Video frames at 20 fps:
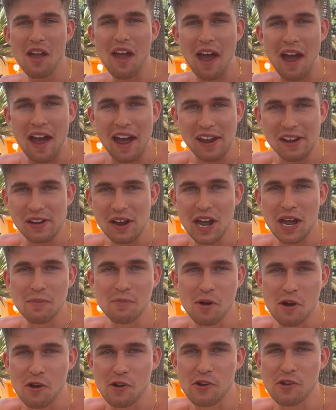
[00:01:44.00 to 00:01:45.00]
Hi, I'm
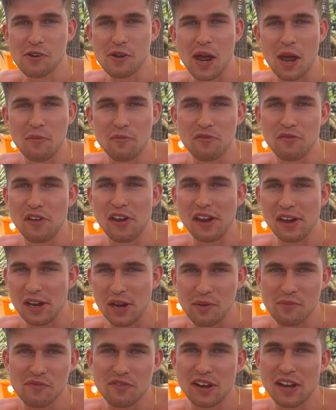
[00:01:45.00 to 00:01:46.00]
Morgan. I'm fit,
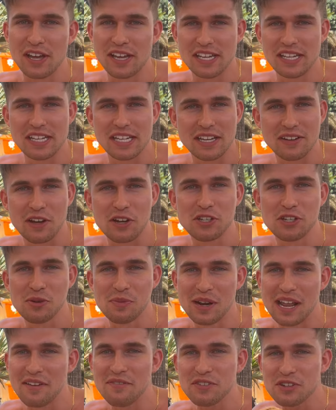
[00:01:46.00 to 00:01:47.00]
I'm flirty, and I've got
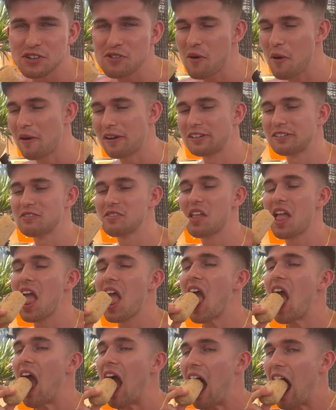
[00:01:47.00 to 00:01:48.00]
double F's.
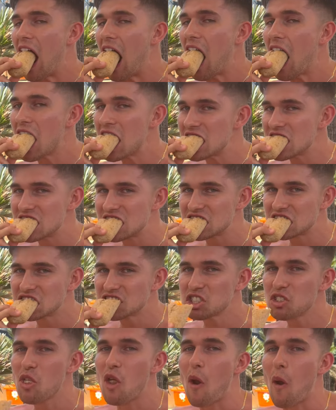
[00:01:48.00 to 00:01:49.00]
And you just grand
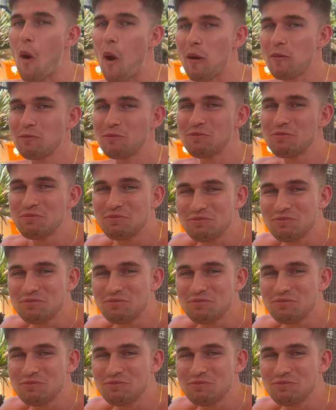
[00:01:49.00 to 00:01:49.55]
whole loaves of bread at